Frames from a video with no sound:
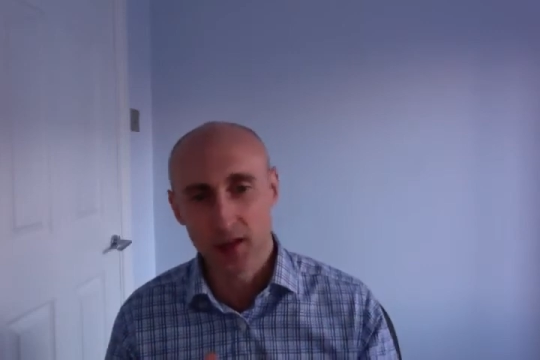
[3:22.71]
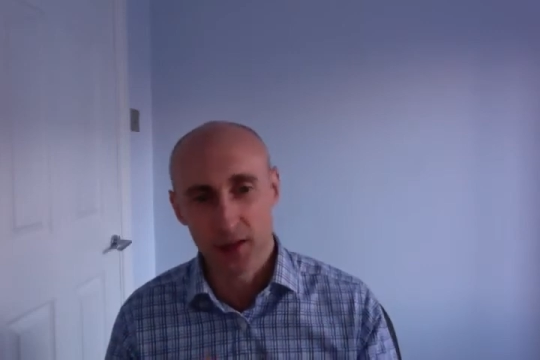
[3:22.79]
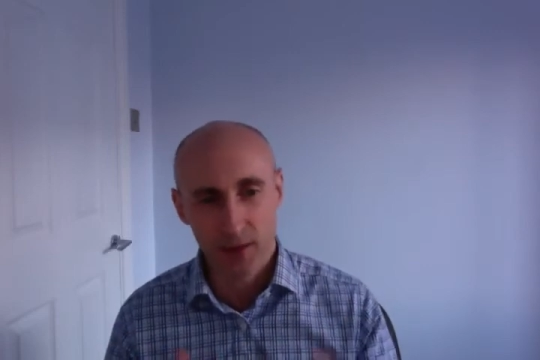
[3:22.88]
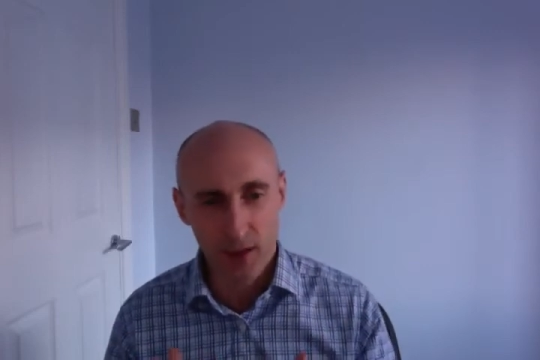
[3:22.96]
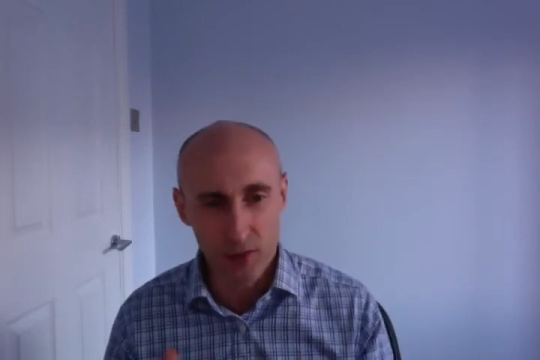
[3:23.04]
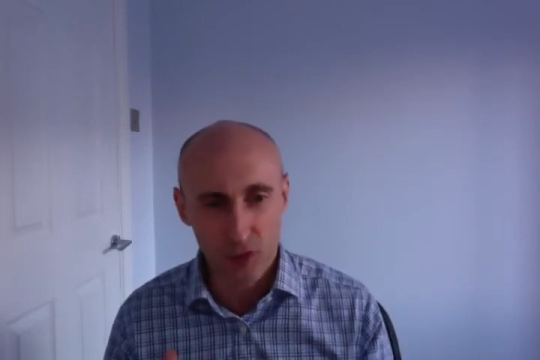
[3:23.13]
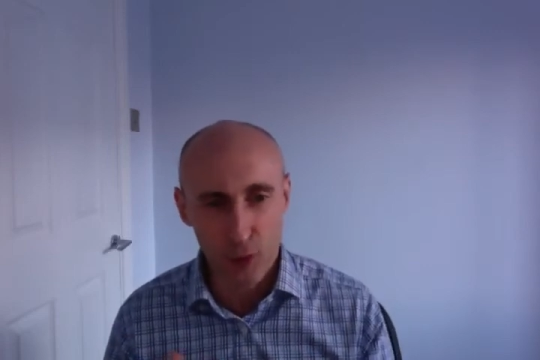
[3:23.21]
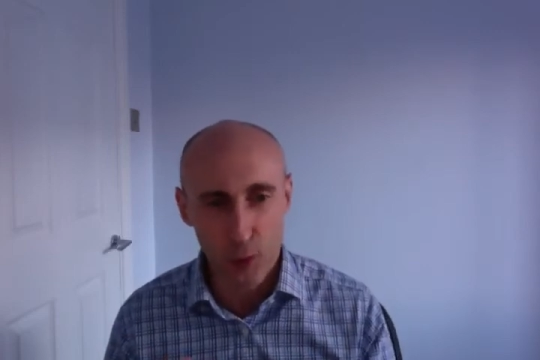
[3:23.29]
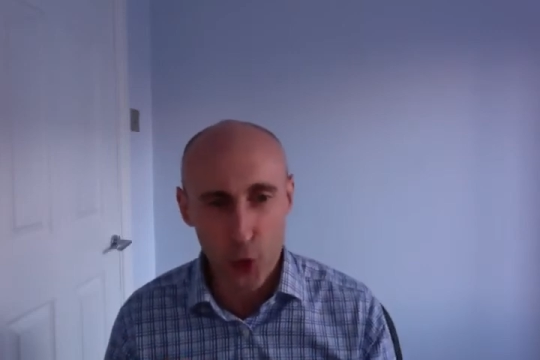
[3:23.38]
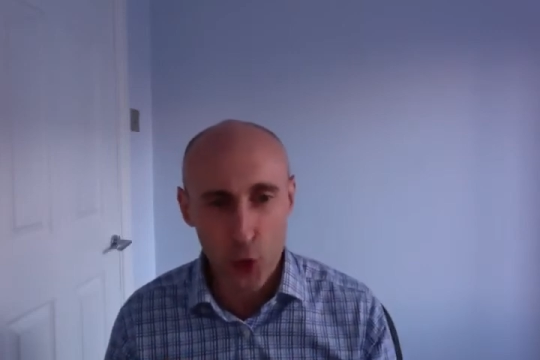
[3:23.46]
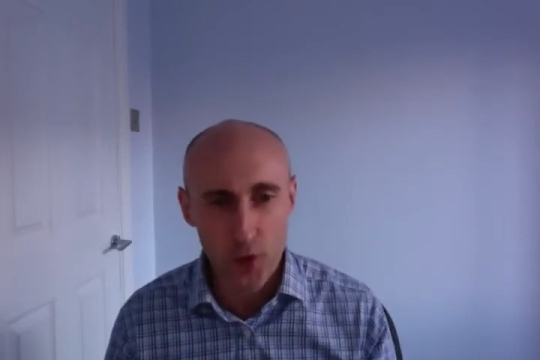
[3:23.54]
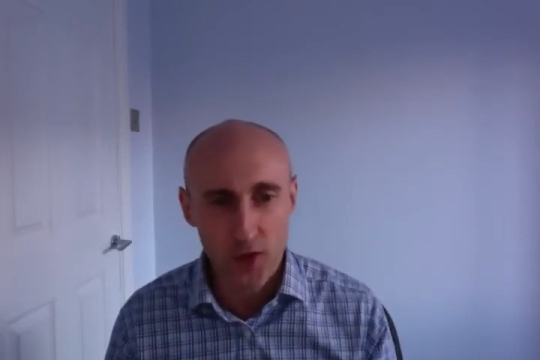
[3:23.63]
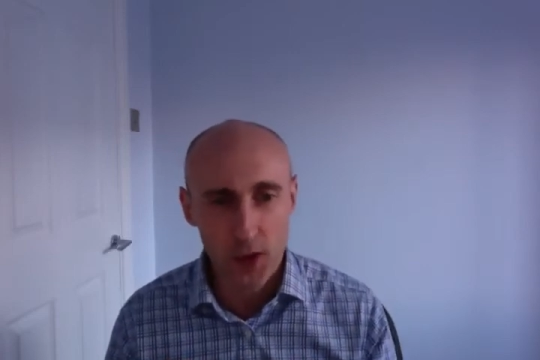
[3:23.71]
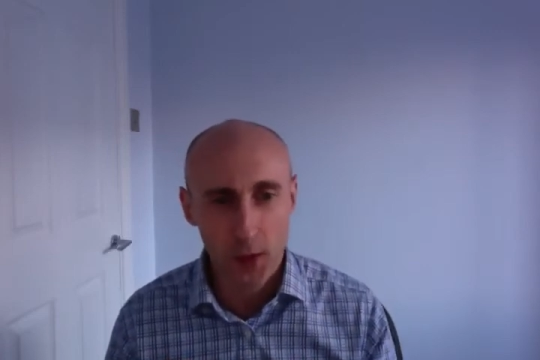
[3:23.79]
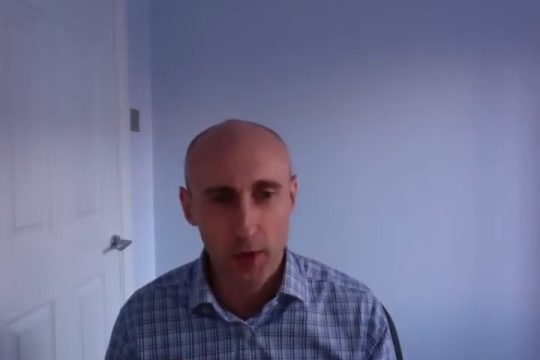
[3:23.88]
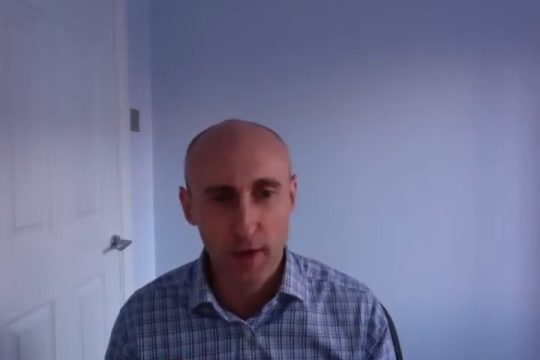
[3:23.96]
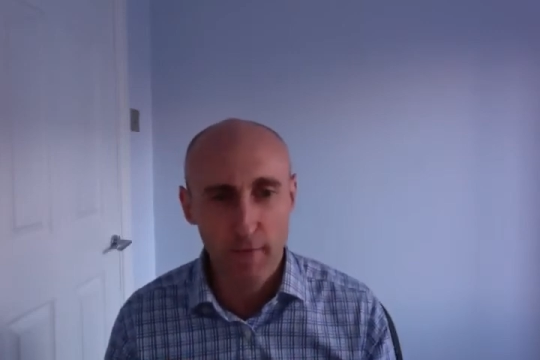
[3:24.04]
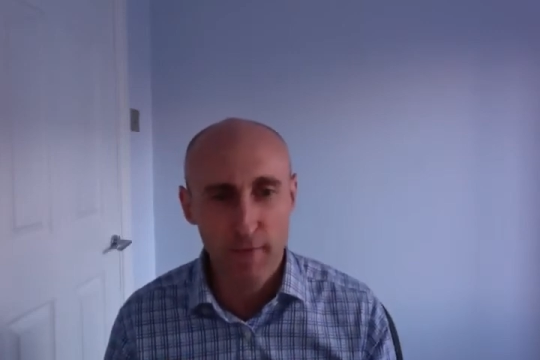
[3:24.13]
and remove some
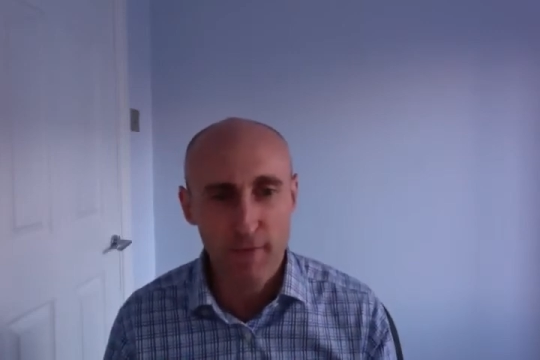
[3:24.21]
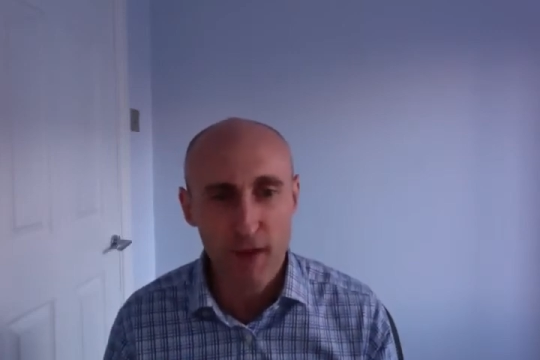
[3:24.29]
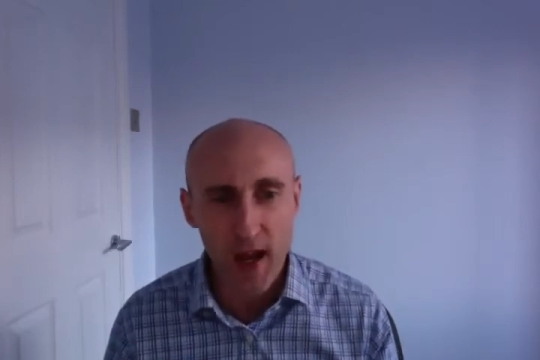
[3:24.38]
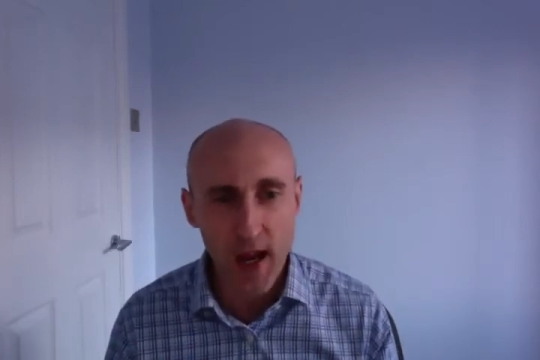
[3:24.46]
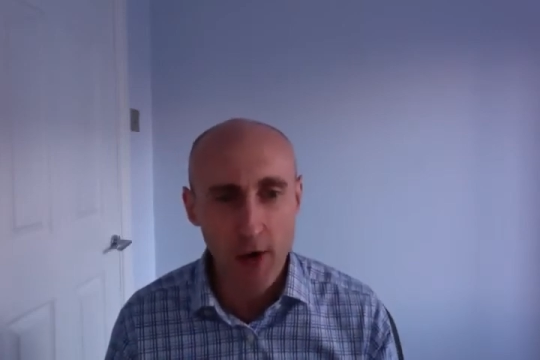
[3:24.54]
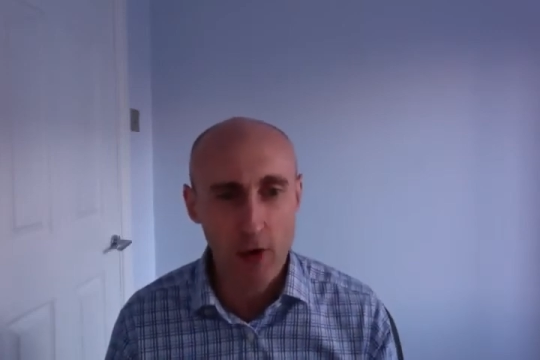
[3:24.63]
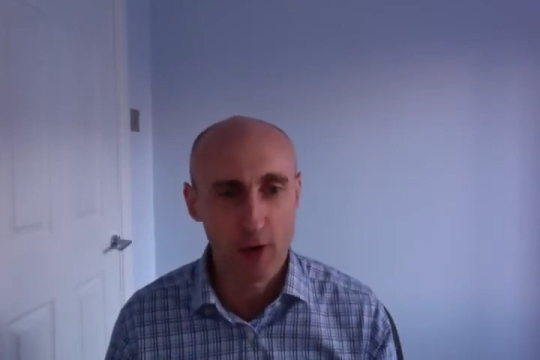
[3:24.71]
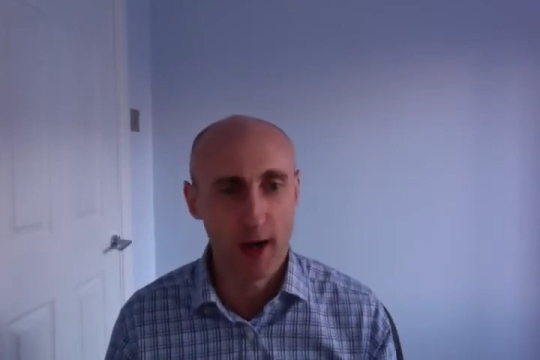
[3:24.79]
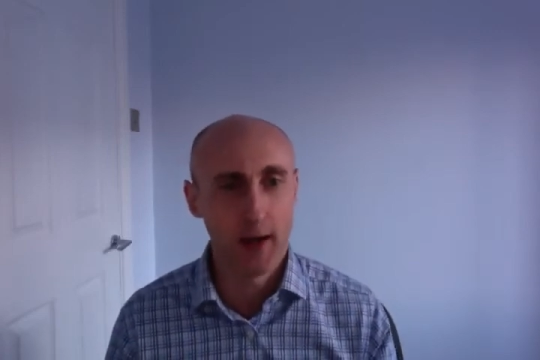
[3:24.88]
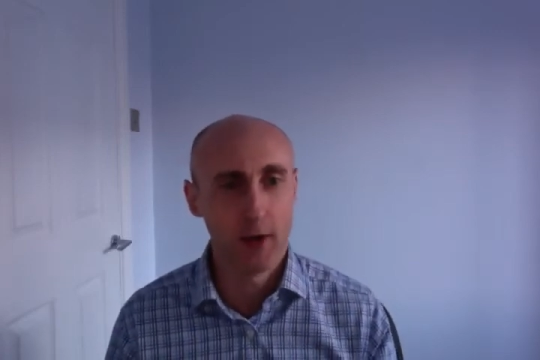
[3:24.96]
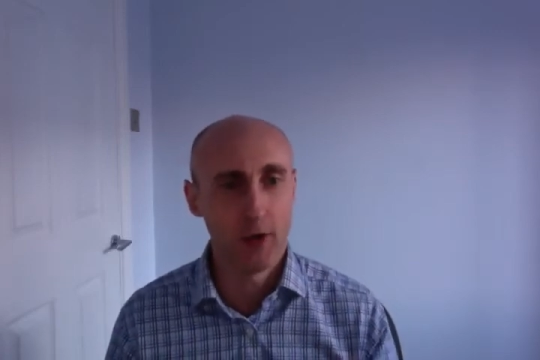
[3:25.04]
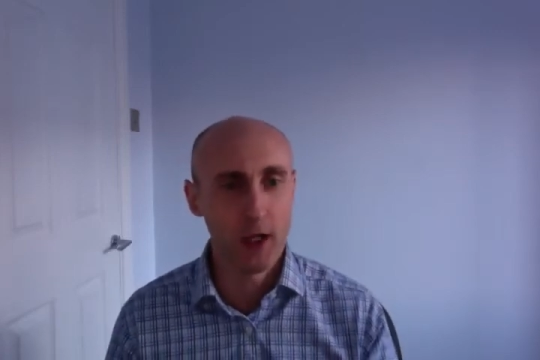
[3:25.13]
of the fear around it.